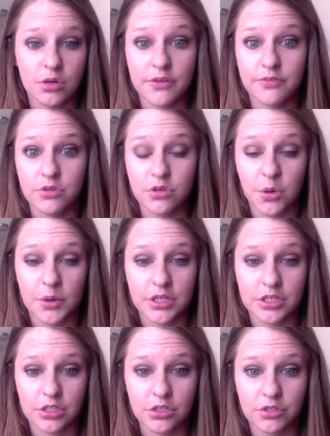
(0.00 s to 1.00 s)
if you know what
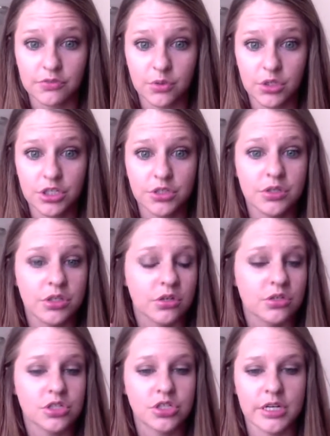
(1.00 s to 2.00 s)
you're going to look for, you can go
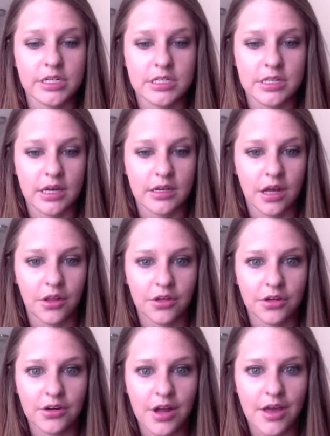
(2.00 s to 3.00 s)
straight to that
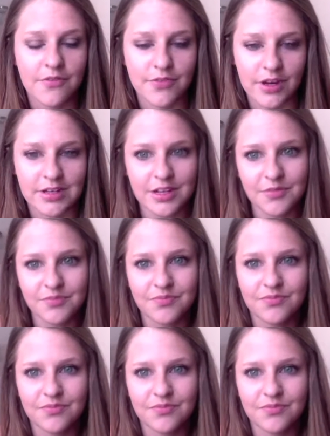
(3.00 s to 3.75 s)
color and find it.